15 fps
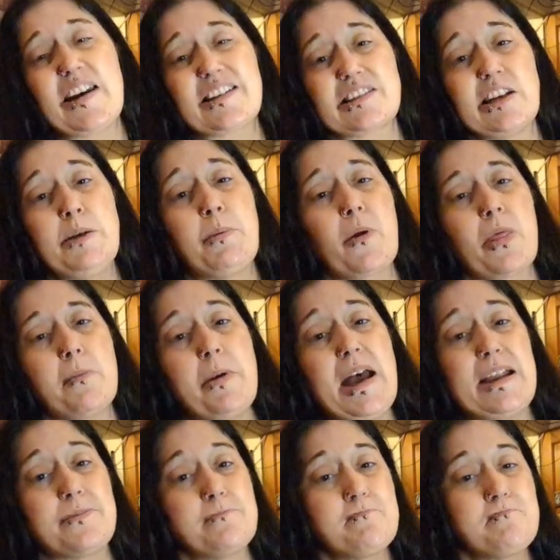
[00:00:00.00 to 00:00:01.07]
asleep on the
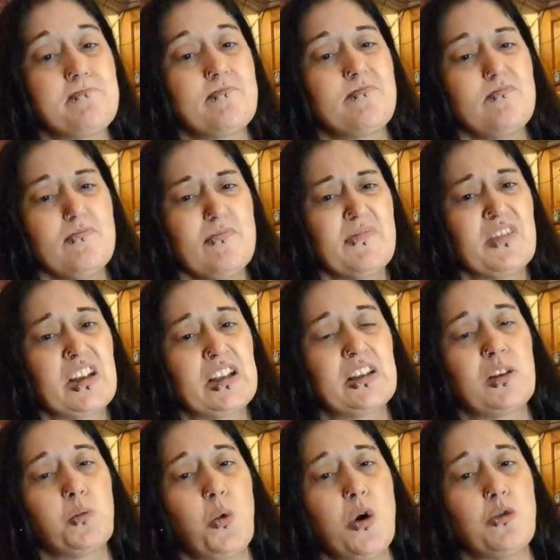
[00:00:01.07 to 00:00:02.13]
bed,
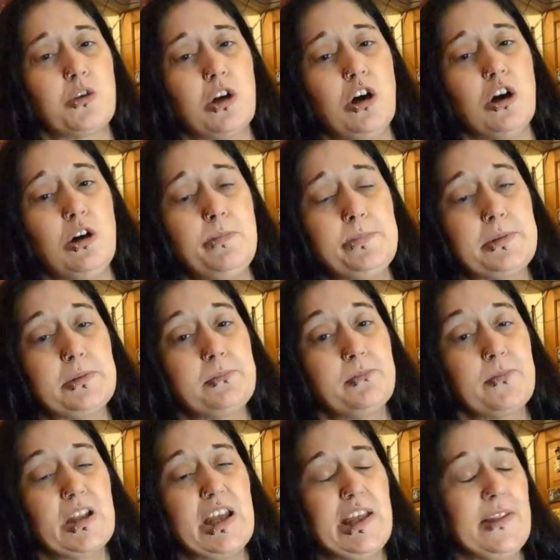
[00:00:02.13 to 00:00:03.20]
and I'd woke up,
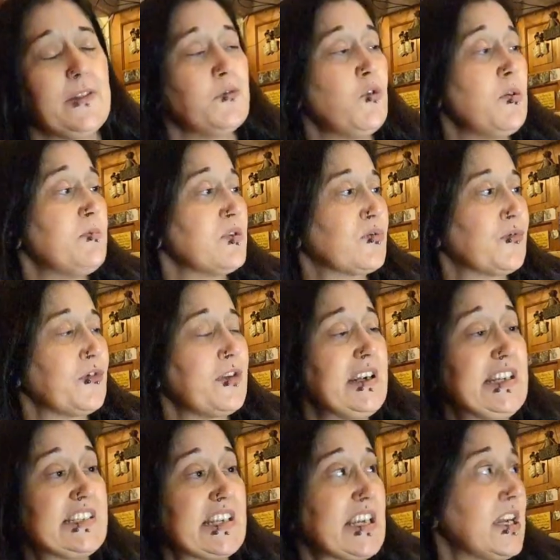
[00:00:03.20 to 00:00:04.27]
the room was
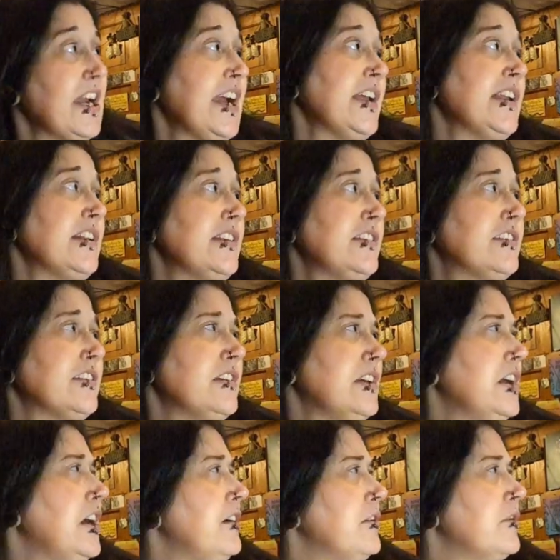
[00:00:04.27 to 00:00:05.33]
freezing, and
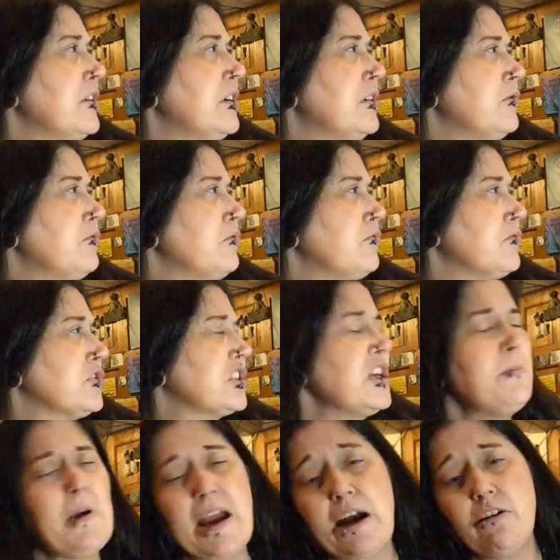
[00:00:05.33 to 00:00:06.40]

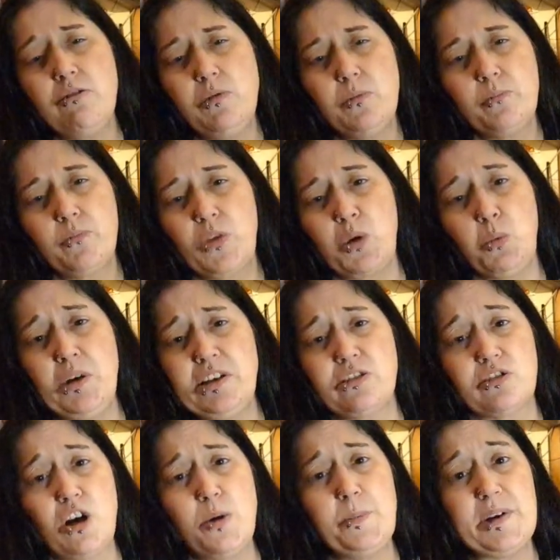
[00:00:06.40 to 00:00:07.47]
somehow the
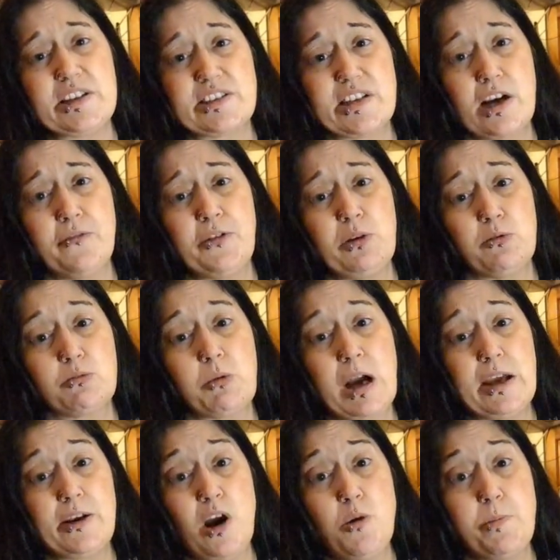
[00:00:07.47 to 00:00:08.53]
window had opened itself, and it was
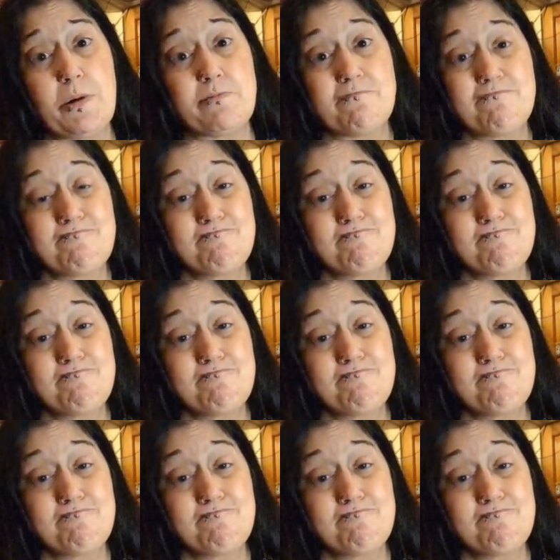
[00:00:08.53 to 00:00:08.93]
wide open.